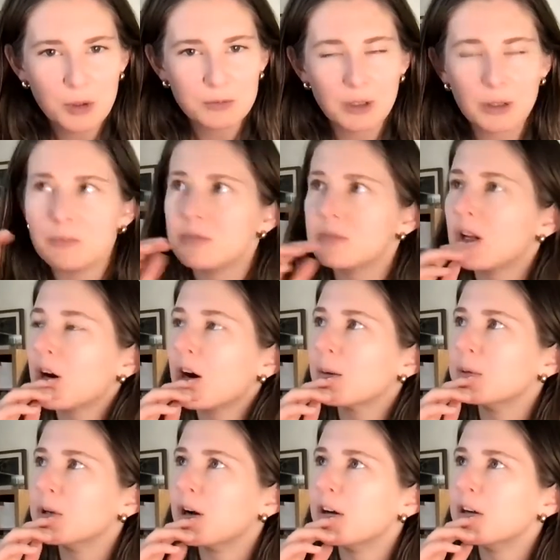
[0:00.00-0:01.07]
No, not
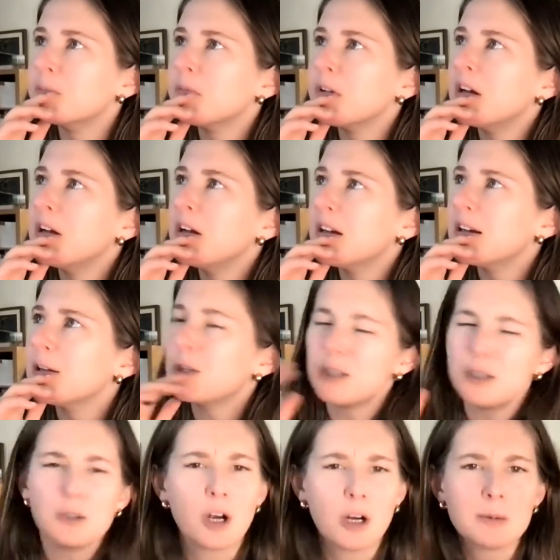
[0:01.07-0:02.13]
carbonara. You could
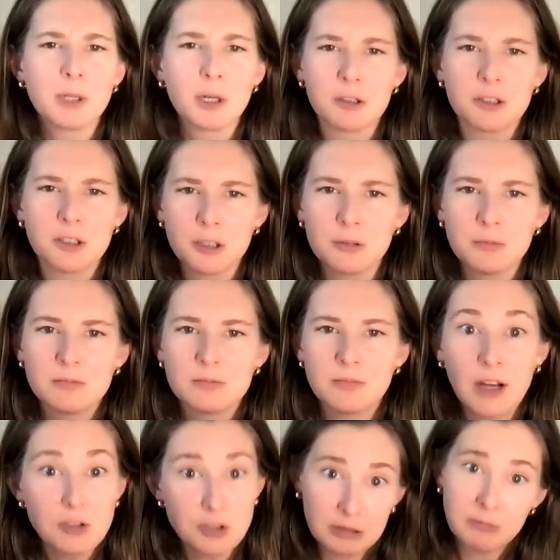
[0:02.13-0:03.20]
do carbonara too.
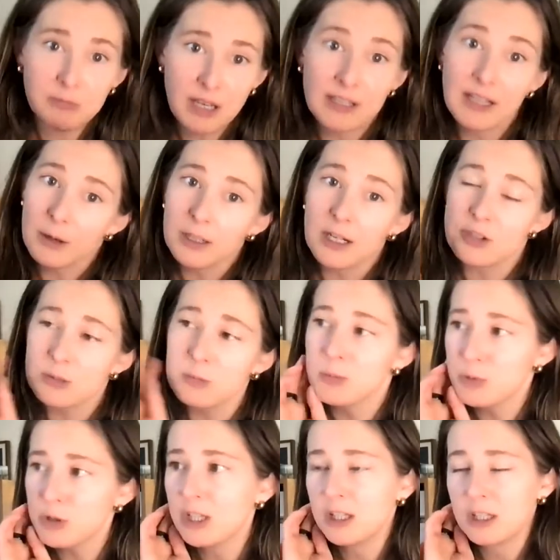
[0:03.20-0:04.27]
Actually, yeah, that would actually be
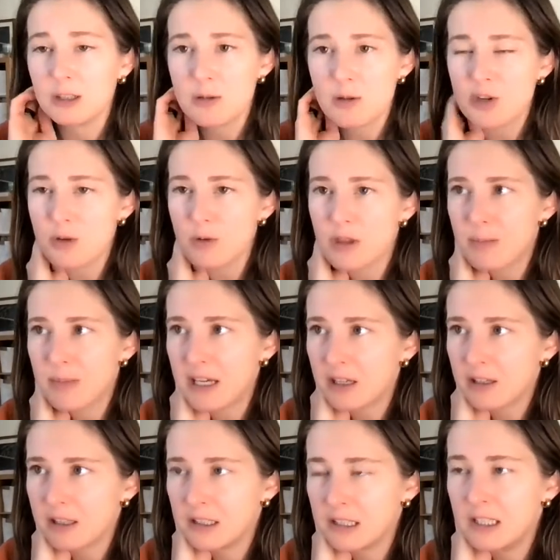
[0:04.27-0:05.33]
pretty good, especially with the
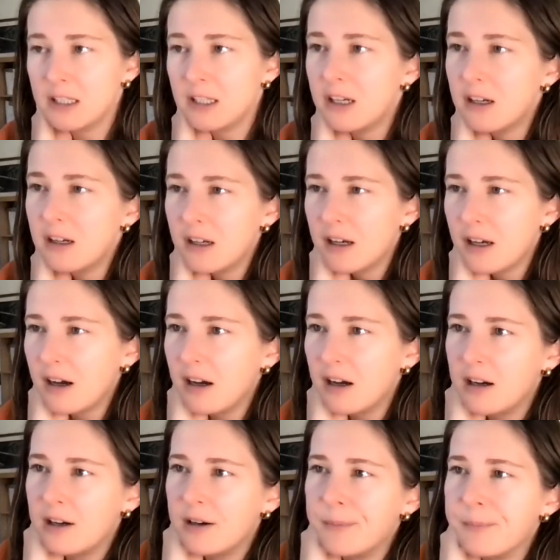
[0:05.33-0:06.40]
bacon in
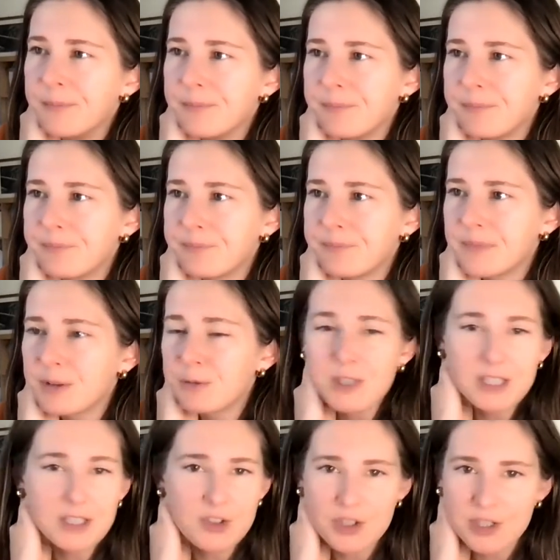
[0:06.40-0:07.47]
it.
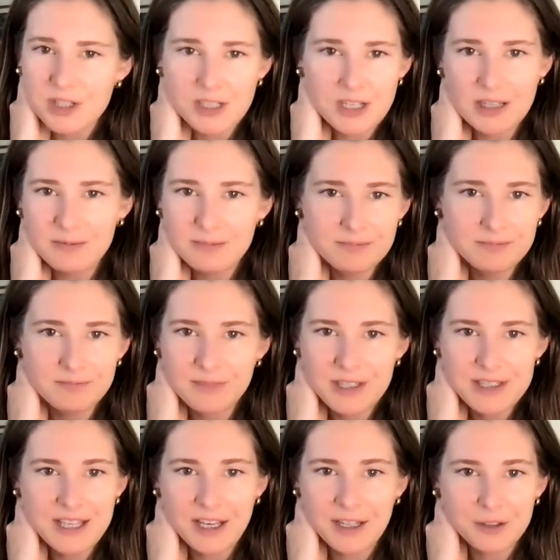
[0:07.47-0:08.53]
Really just
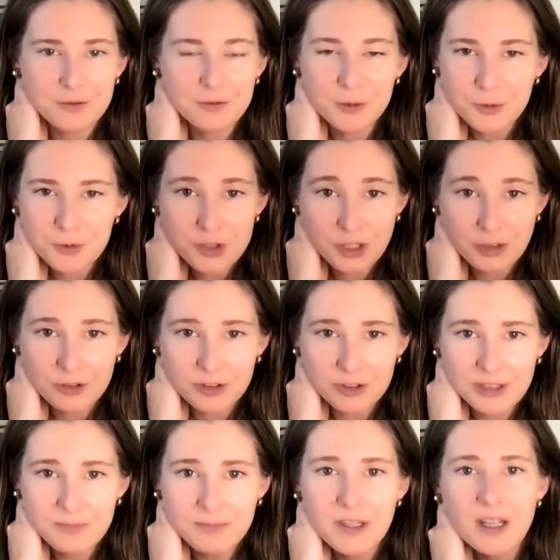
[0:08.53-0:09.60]
Italian food
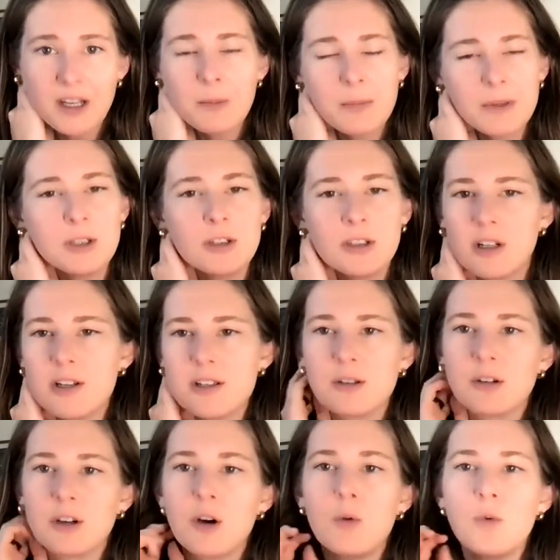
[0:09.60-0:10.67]
generally, but you could also
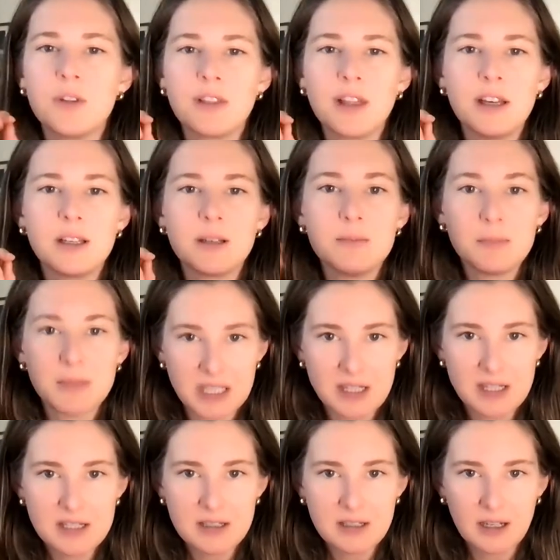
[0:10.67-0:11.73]
go with like
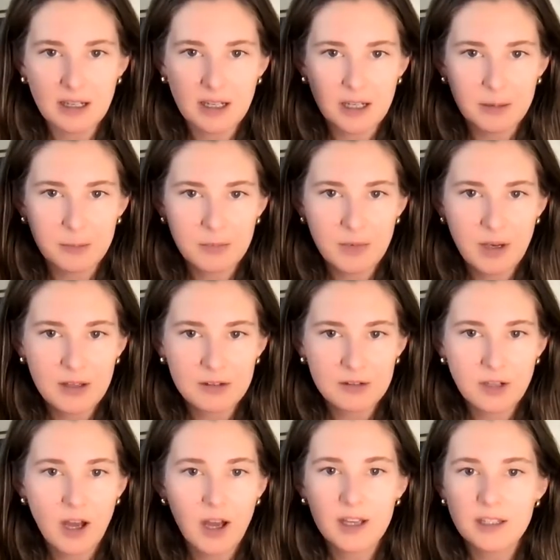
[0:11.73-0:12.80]
meats,
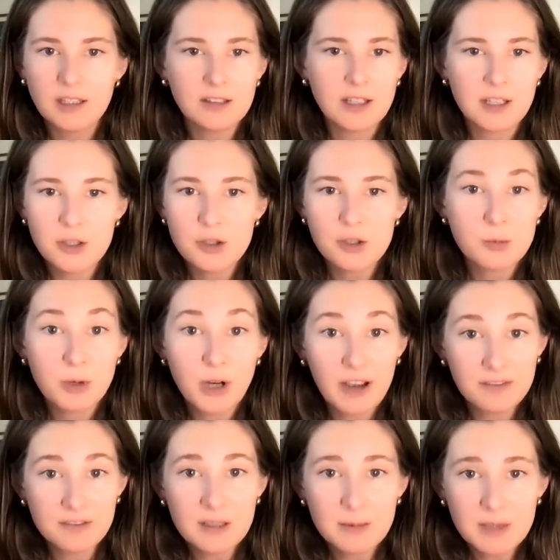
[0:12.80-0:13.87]
not any like super
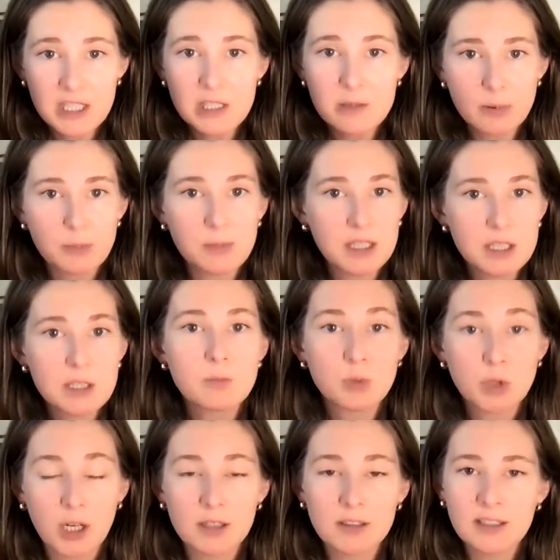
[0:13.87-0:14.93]
hefty meats, but meats
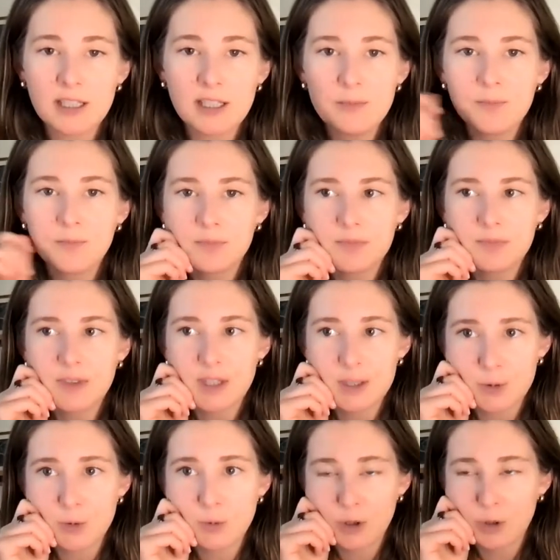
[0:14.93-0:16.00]
broadly. This
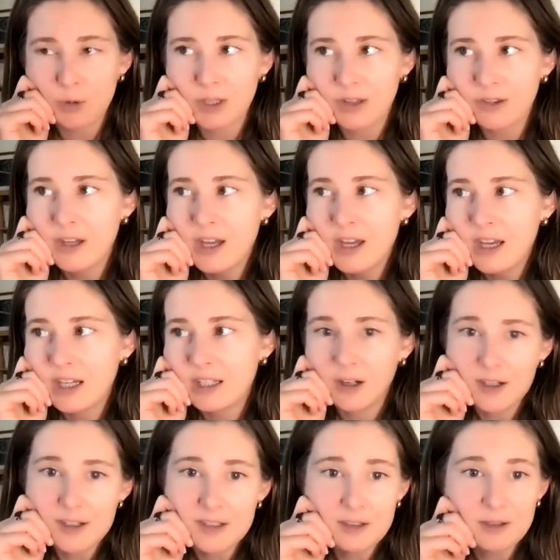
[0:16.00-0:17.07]
will work with. And
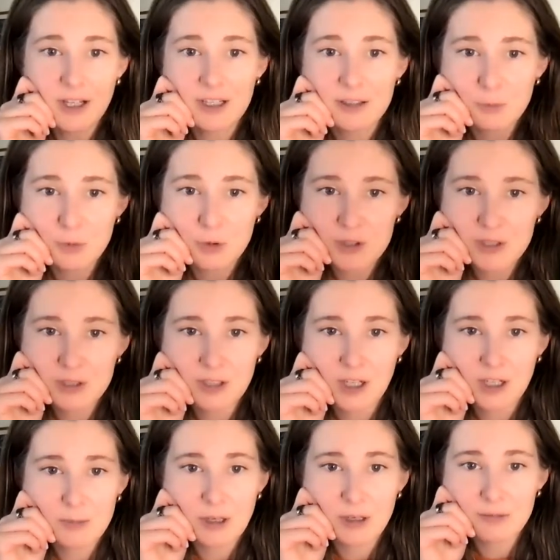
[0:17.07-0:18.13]
also, like, we're still
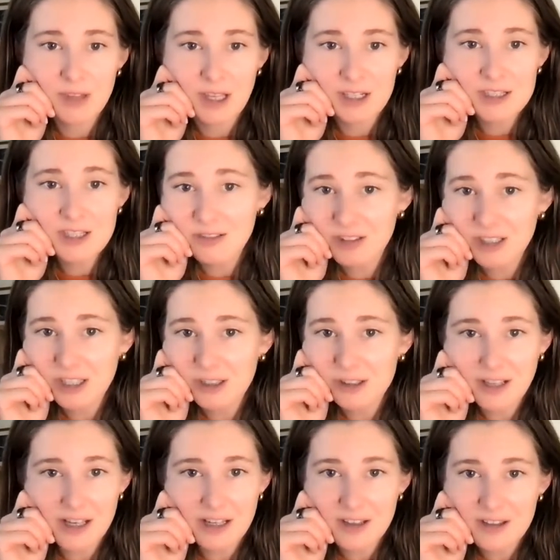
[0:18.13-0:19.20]
talking about Thanksgiving here,
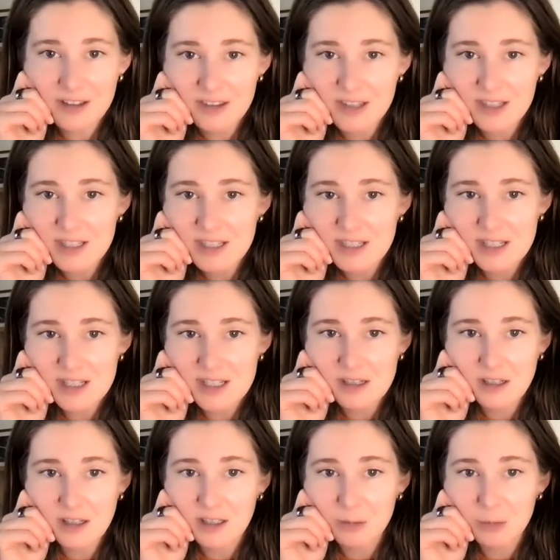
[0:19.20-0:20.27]
like this is
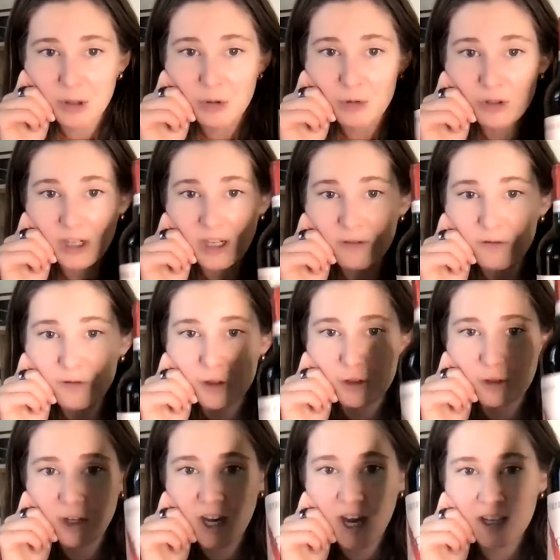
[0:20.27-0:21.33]
going to be great for
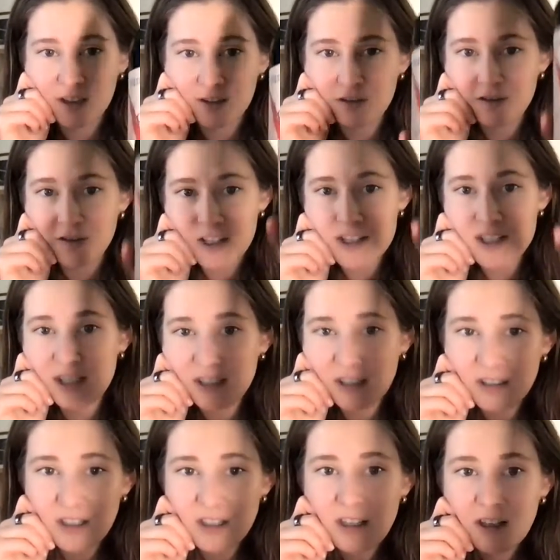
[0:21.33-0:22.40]
your kind of fussy,